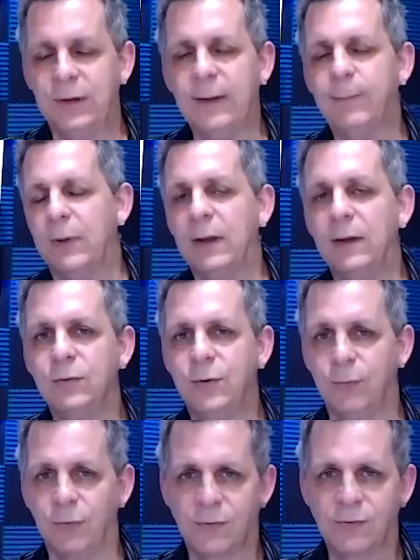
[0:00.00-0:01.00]
deep
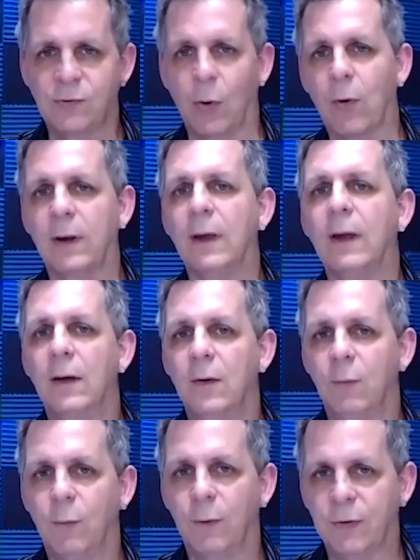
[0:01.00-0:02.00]
into the story
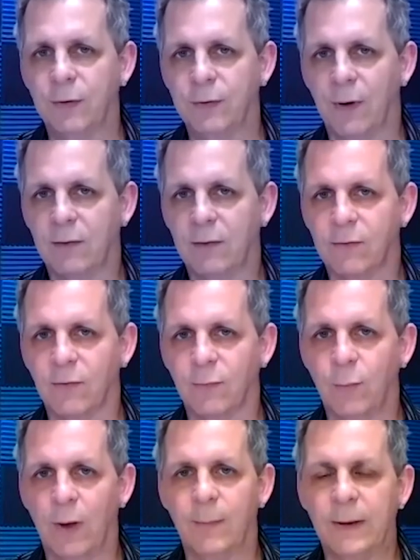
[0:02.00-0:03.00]
with the
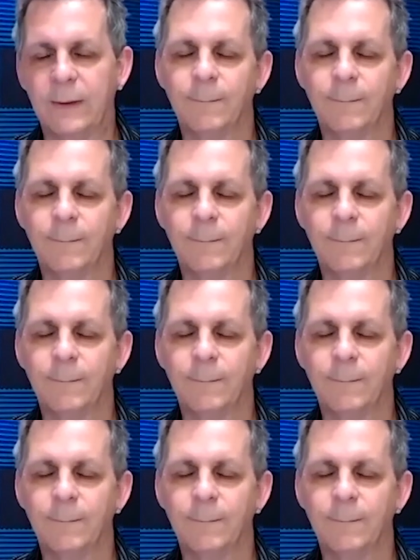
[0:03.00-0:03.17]
directors as well.